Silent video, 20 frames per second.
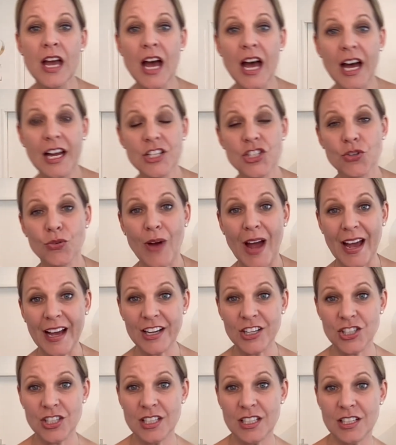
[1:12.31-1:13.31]

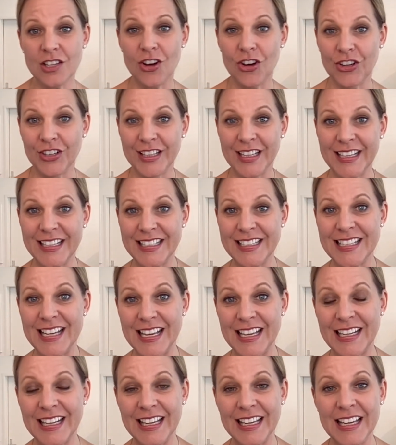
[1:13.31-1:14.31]
Attraction in online
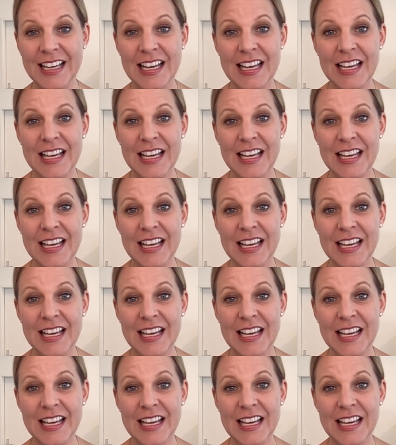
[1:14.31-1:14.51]
dating